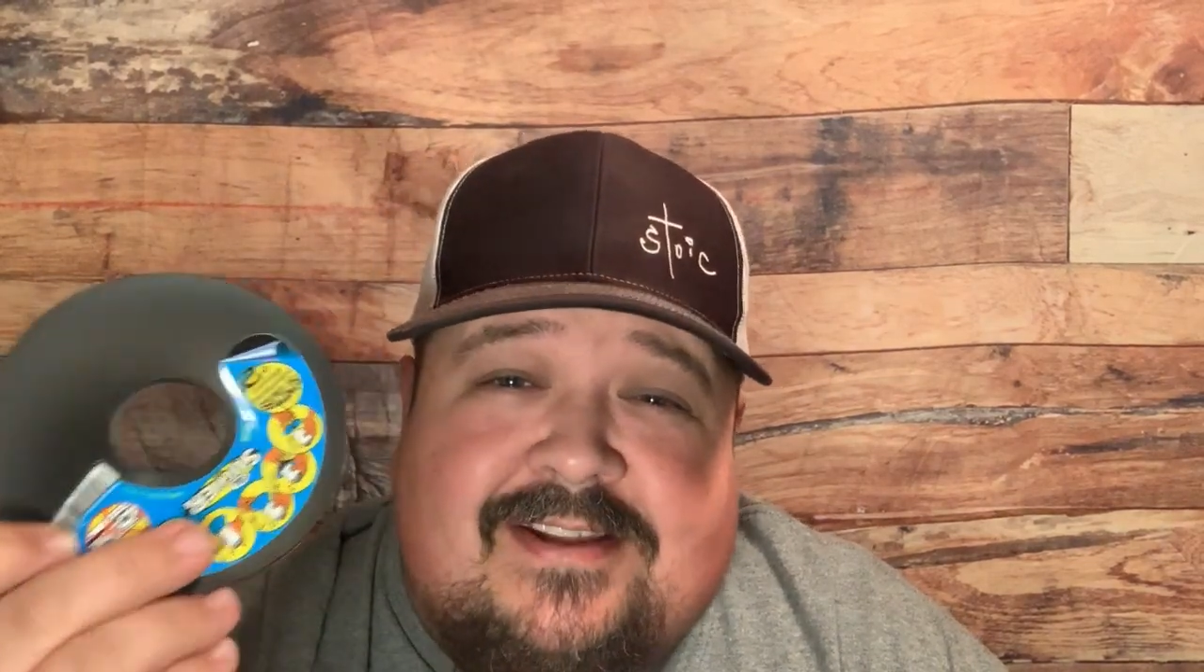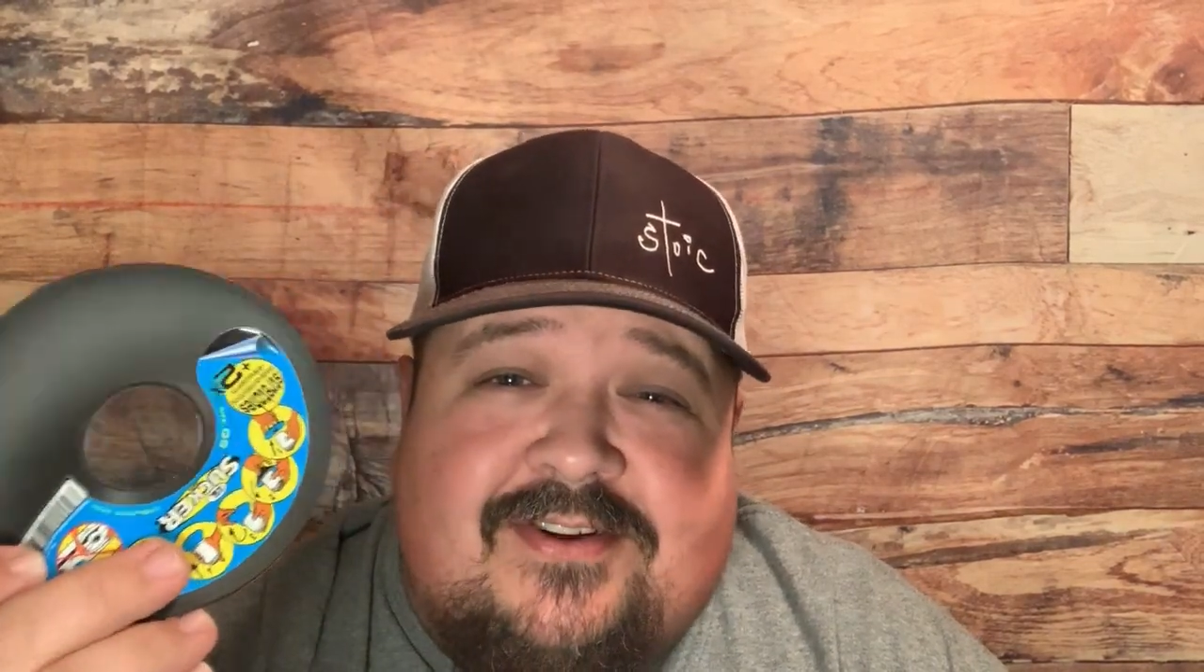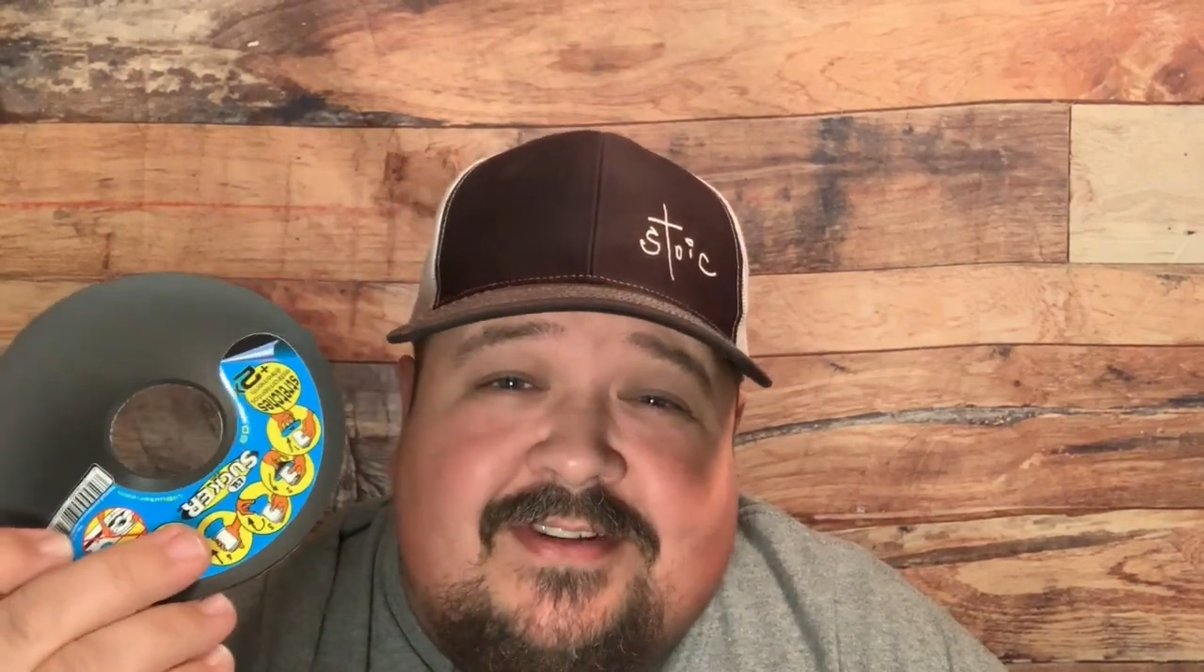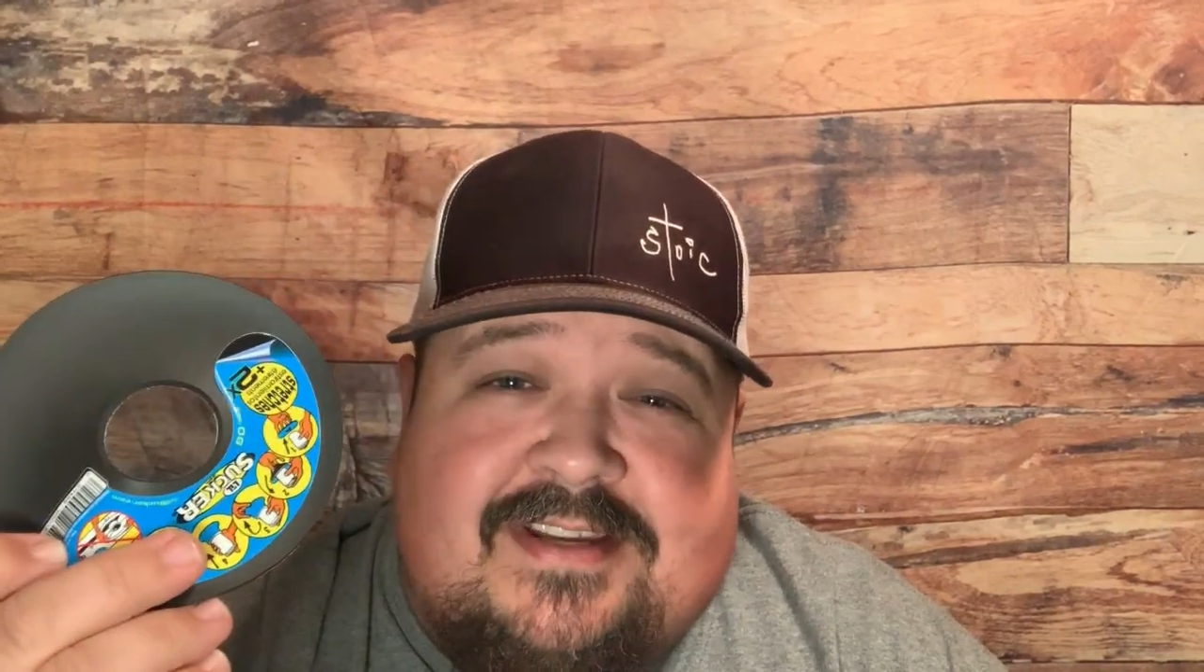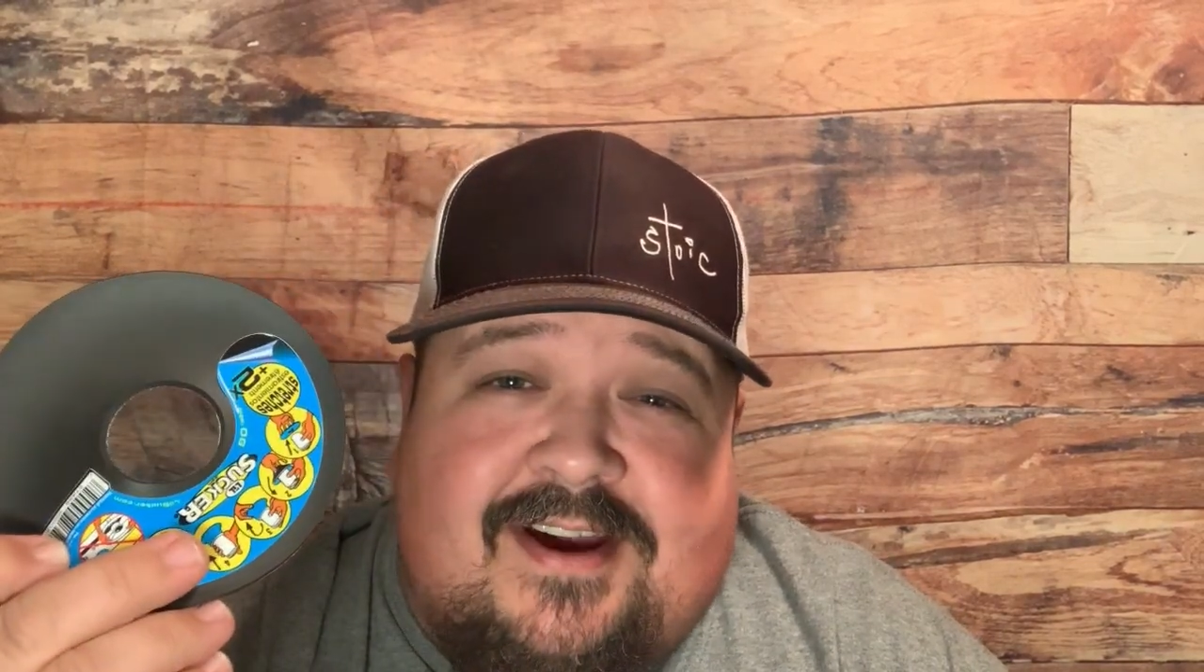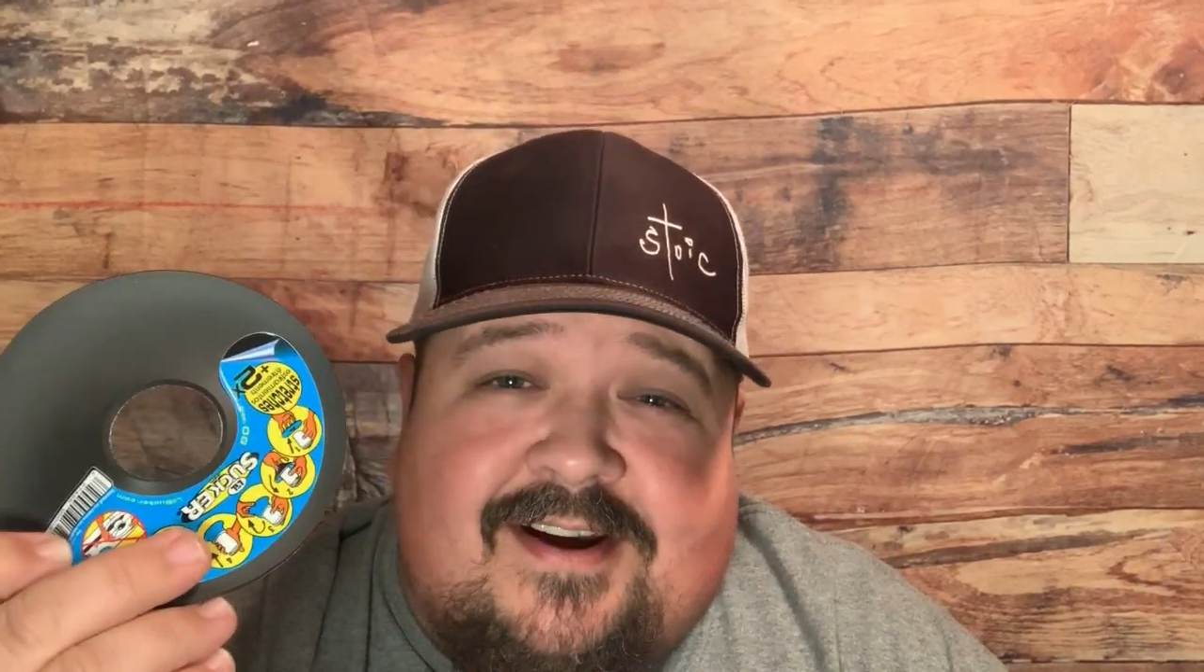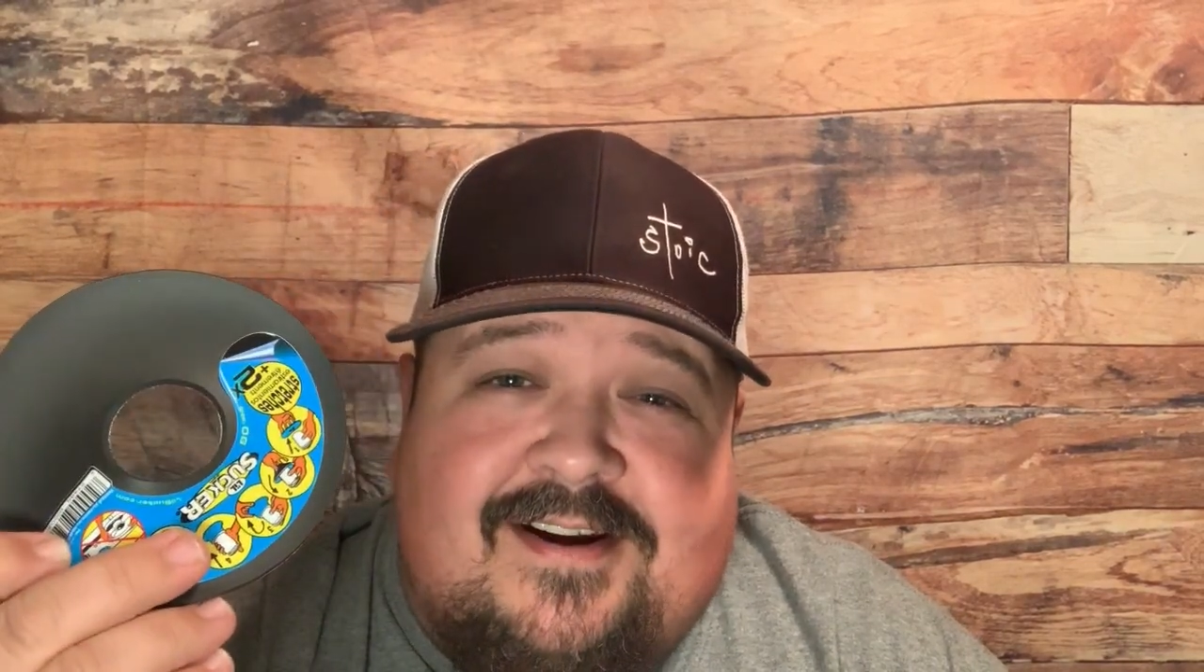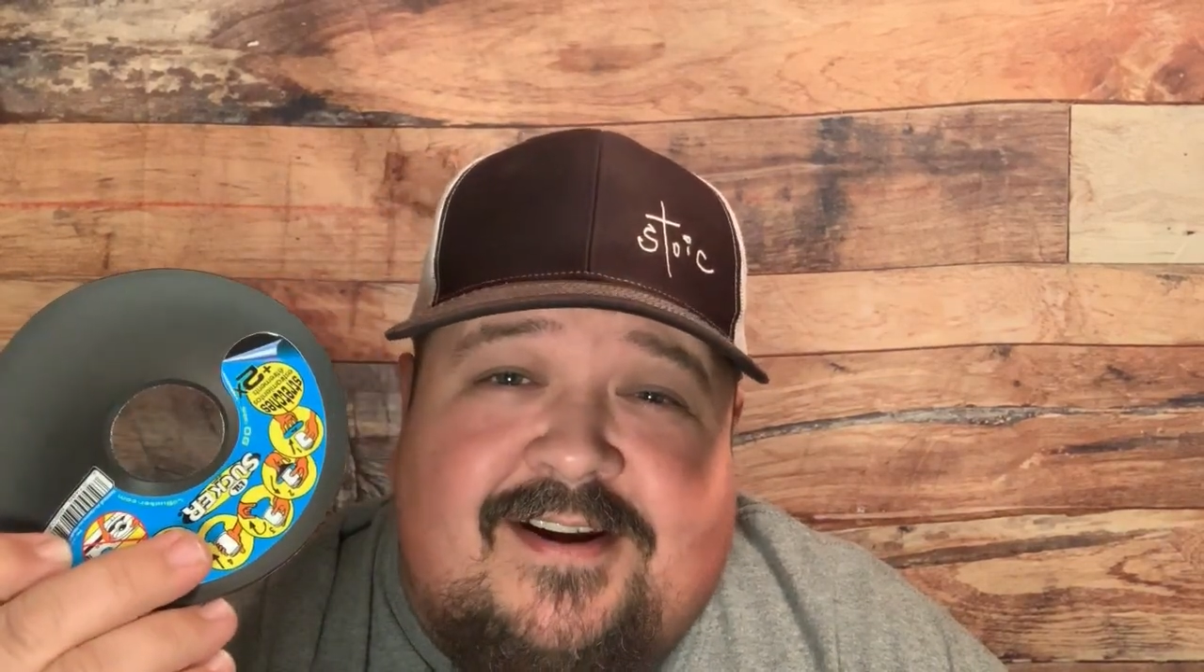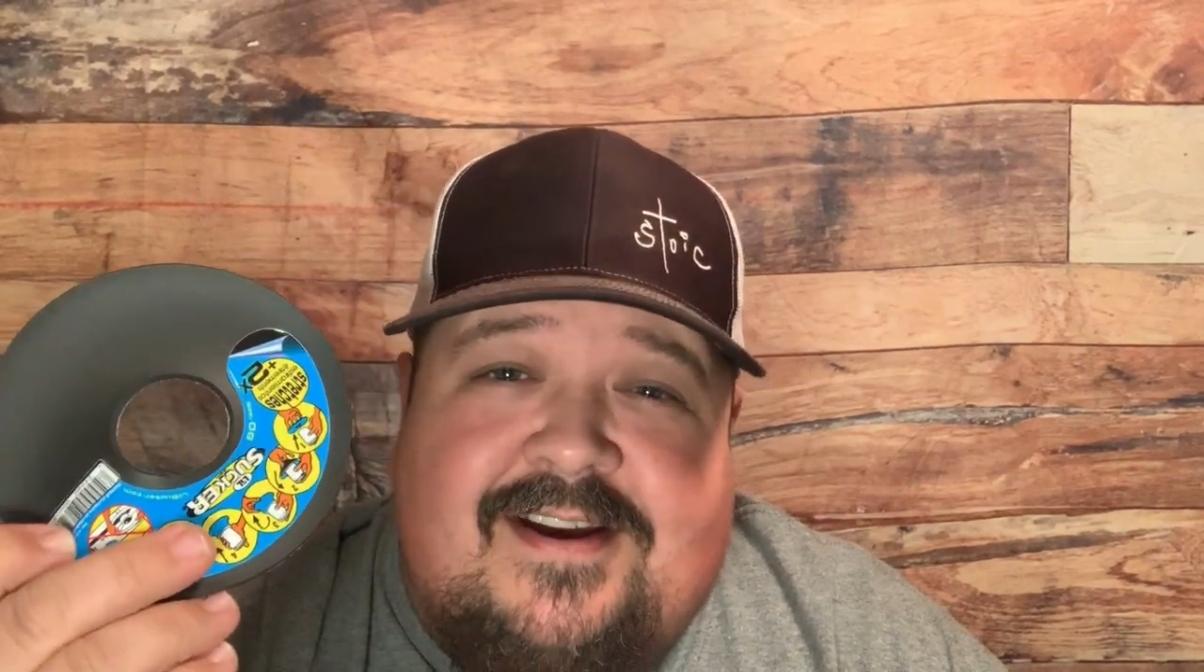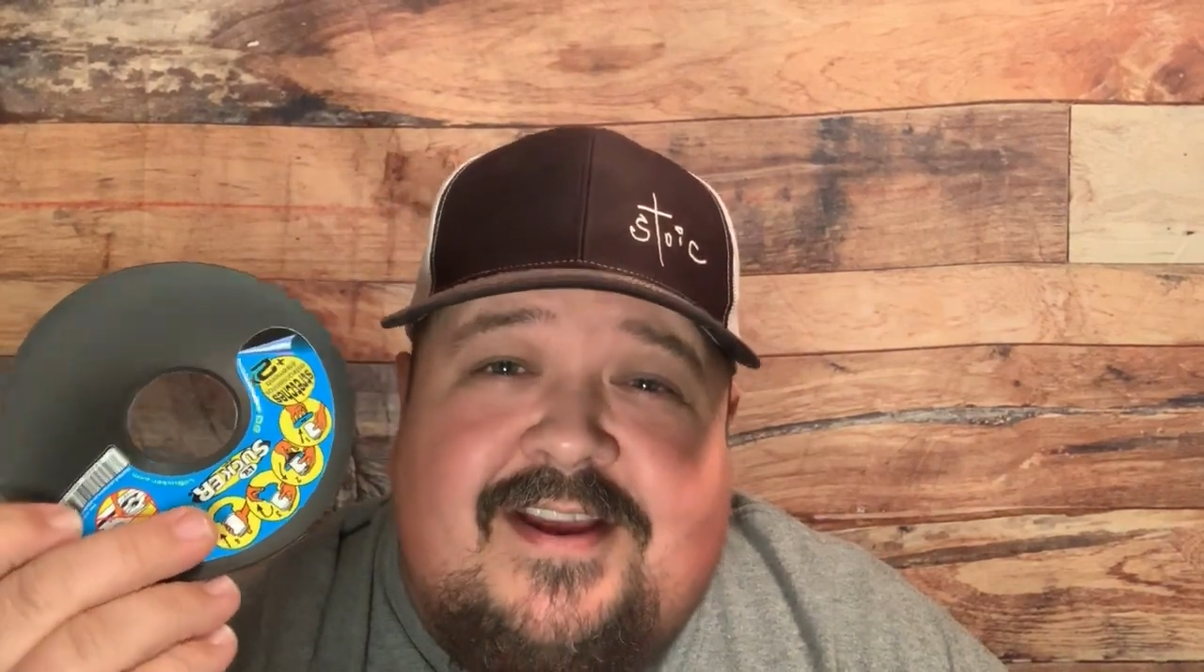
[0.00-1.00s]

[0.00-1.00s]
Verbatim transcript: L'il Sucker,